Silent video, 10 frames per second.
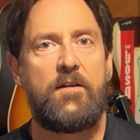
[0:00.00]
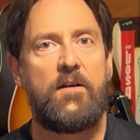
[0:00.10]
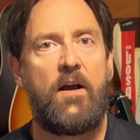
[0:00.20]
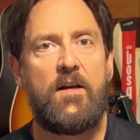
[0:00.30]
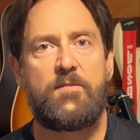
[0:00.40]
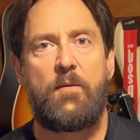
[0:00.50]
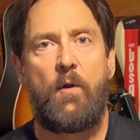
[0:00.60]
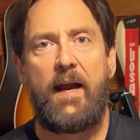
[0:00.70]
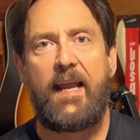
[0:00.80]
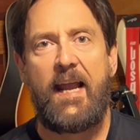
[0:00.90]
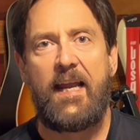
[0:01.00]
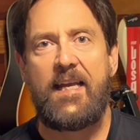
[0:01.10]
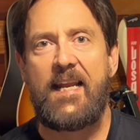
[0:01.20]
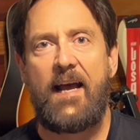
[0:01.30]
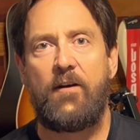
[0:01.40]
cause me where I can't
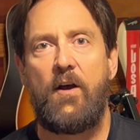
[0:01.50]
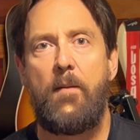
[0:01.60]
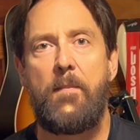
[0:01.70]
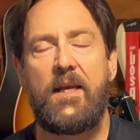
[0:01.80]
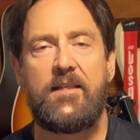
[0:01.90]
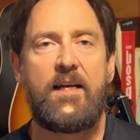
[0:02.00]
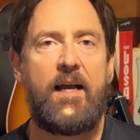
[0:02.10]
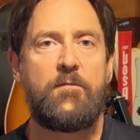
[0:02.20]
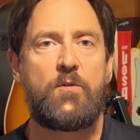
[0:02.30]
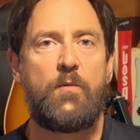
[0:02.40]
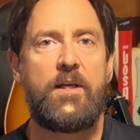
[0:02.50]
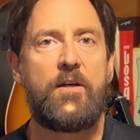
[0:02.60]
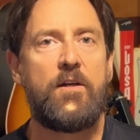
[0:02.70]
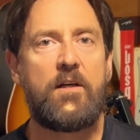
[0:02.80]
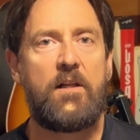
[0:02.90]
eat out many times, so we
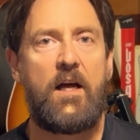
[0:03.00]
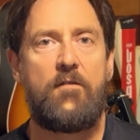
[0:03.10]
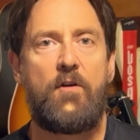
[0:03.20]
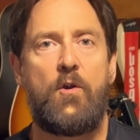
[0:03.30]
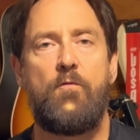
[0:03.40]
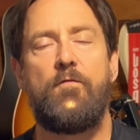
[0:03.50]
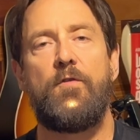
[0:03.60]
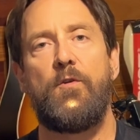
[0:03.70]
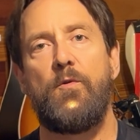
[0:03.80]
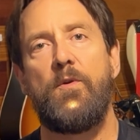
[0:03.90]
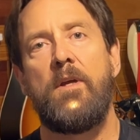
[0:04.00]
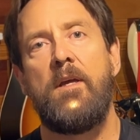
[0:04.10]
cook a lot of our own food.